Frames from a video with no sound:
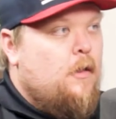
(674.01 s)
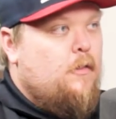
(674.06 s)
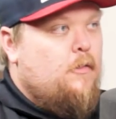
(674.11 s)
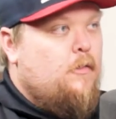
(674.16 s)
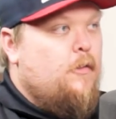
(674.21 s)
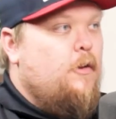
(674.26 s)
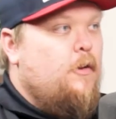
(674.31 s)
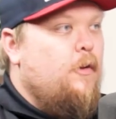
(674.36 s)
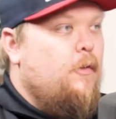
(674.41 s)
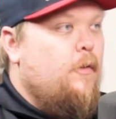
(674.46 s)

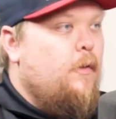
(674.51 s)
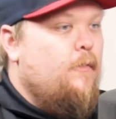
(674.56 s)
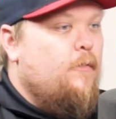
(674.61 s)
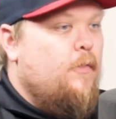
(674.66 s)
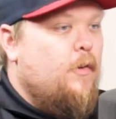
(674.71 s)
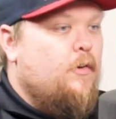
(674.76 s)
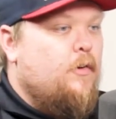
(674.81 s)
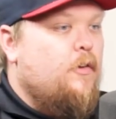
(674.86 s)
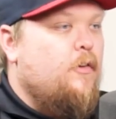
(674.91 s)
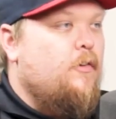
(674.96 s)
to do it
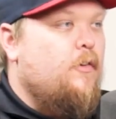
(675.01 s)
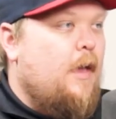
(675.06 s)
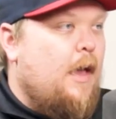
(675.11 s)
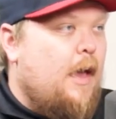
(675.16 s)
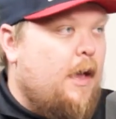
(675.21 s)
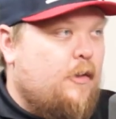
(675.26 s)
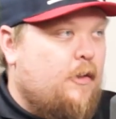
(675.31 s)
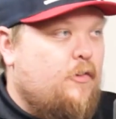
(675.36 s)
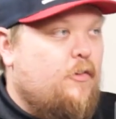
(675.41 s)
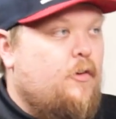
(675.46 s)
versus
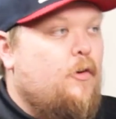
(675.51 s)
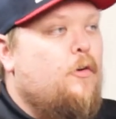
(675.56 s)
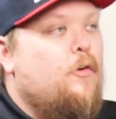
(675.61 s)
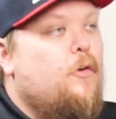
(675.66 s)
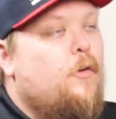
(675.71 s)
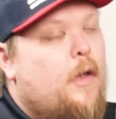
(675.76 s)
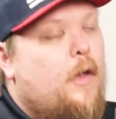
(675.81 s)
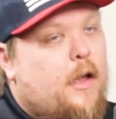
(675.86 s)
external.